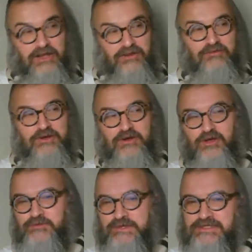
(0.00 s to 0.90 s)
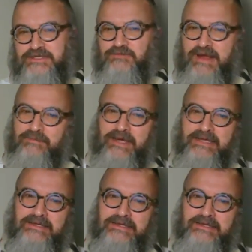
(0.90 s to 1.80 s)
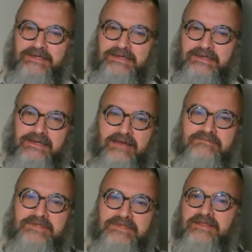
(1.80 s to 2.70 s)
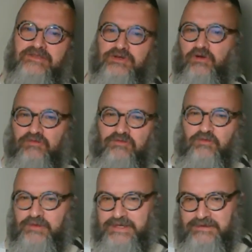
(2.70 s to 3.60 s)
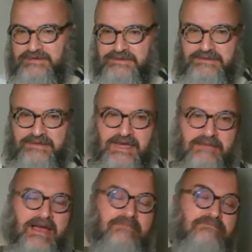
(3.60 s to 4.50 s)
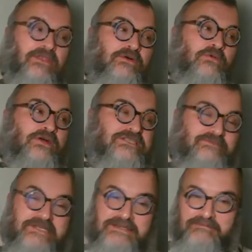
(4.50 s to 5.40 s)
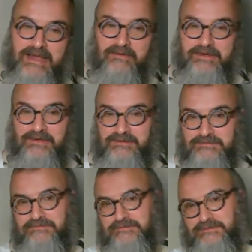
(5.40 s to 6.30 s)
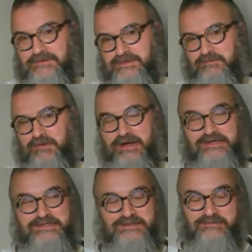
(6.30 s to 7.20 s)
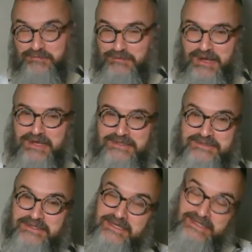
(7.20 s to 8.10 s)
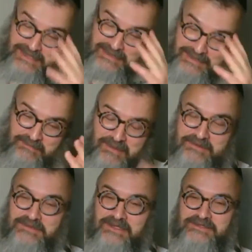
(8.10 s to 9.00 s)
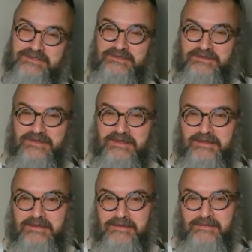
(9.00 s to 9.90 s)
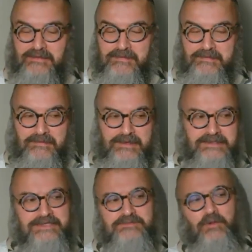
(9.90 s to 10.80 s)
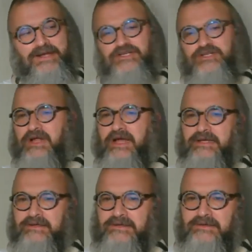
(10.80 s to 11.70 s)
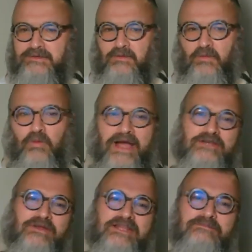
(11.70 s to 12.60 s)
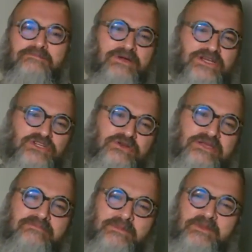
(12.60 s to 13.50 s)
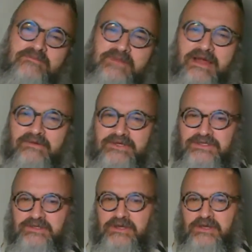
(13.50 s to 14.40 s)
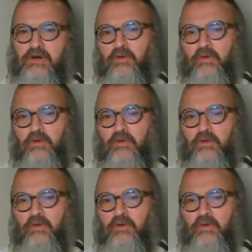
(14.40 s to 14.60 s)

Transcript: Another friend calls me and says, Rabbi, I'm dating this girl for 4 years. My mother wants me to marry her. Surprise, surprise. Even mother likes her. He says, but why should I? Why do I need the pressure and commitment of marriage?